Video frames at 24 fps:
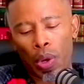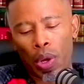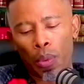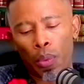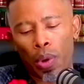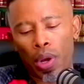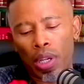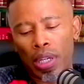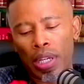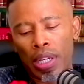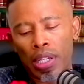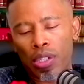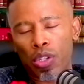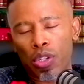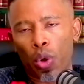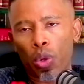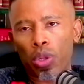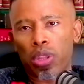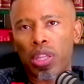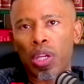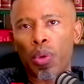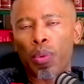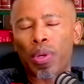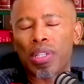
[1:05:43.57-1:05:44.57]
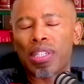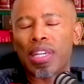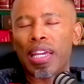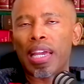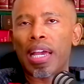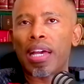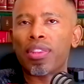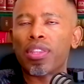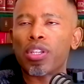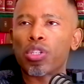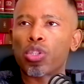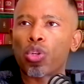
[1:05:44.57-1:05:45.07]
uh, his whole thing was he
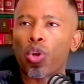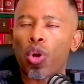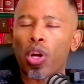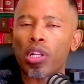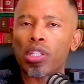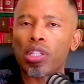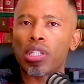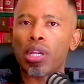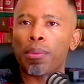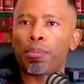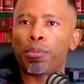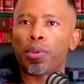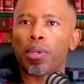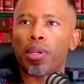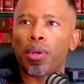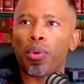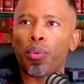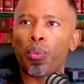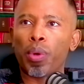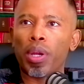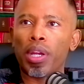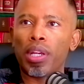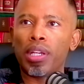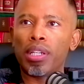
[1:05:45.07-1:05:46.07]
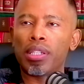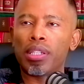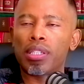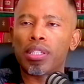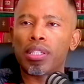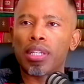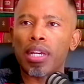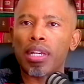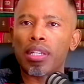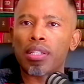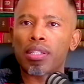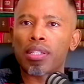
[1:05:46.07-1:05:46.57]
had this concept where he
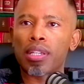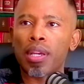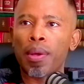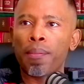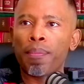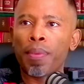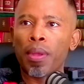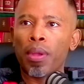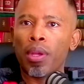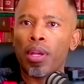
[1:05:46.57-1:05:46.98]
says